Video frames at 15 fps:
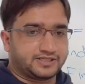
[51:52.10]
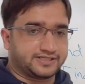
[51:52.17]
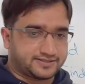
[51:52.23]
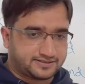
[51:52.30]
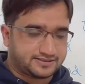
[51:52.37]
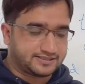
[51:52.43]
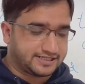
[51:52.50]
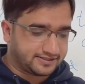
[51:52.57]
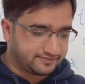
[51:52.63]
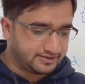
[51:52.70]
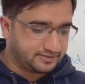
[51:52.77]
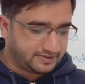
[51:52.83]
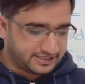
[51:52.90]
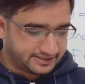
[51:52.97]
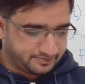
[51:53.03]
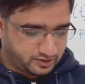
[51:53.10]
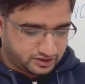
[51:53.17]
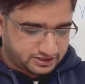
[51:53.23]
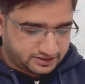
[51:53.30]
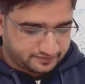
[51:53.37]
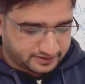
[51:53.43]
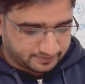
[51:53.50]
yes, that will be a
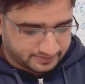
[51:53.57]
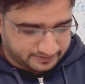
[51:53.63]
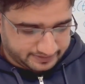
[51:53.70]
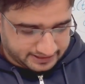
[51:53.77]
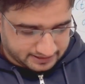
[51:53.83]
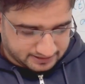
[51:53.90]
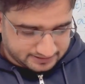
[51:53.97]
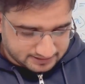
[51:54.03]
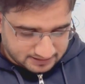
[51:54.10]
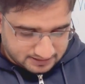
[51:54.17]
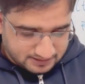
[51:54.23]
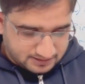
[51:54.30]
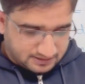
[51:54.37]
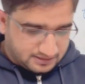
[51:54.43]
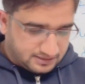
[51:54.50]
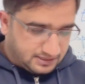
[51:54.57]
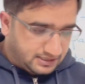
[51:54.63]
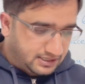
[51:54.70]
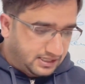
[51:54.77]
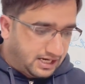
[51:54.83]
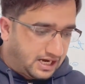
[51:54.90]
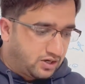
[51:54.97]
positive number, because
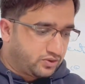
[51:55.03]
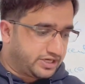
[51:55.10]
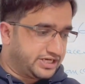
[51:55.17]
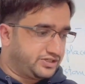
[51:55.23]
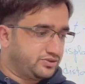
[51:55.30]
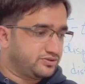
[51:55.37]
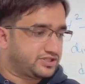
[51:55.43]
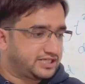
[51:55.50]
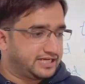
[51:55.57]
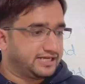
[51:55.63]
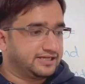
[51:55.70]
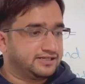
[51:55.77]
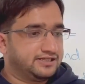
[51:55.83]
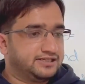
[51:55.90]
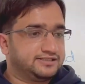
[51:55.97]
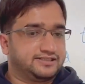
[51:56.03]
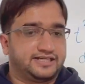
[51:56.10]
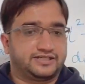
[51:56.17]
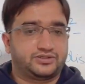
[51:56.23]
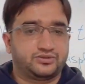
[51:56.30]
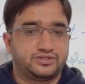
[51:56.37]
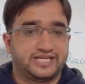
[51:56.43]
how can you say
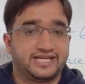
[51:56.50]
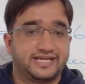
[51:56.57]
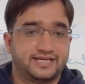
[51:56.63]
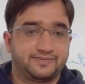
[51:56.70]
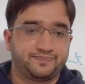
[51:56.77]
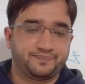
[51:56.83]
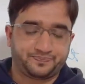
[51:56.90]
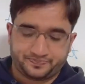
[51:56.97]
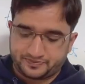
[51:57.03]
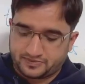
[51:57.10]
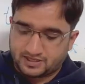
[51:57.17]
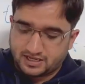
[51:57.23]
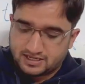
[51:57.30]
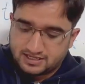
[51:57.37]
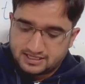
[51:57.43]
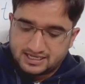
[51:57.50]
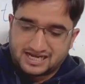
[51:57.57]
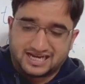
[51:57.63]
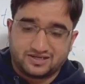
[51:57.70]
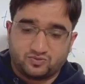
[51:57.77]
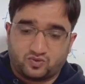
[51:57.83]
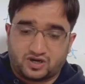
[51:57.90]
that today
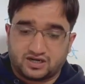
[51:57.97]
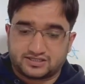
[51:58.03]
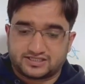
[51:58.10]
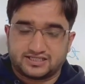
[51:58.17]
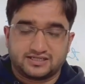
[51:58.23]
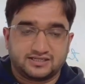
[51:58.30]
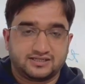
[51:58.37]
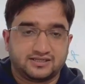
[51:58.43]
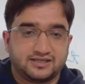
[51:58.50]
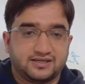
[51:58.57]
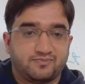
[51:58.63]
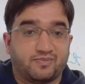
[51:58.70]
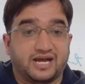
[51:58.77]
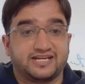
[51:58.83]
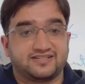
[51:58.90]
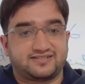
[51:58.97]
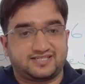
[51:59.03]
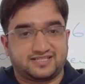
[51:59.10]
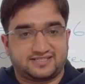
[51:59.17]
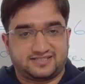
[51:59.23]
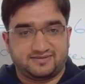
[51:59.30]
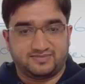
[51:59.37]
I walked minus
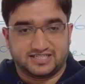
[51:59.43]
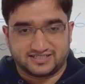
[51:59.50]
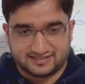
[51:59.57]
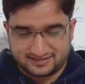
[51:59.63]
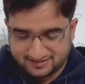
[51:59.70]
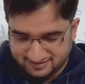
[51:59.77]
60 meter,